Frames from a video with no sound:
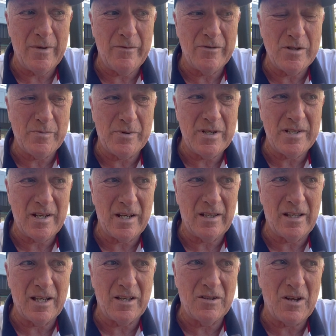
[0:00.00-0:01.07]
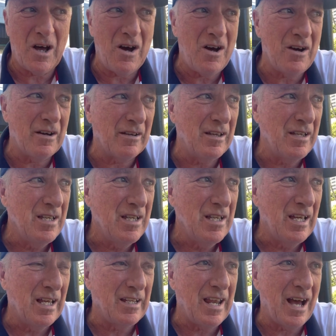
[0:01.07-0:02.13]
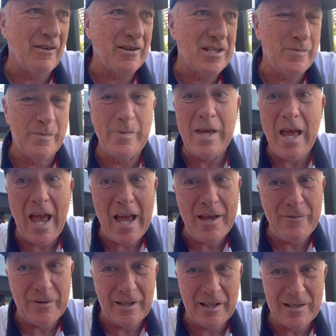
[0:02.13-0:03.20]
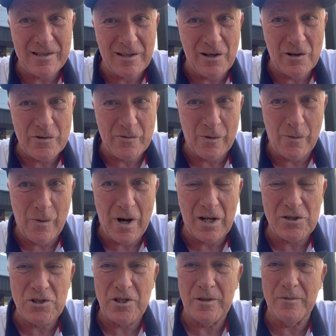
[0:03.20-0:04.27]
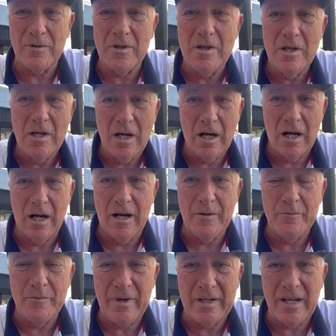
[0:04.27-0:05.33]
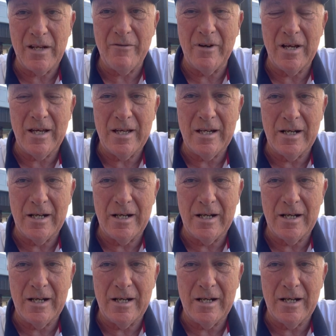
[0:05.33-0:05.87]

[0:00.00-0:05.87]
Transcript: He was presetting like a dog, and now he's behaving because he knows we're watching. But anyway,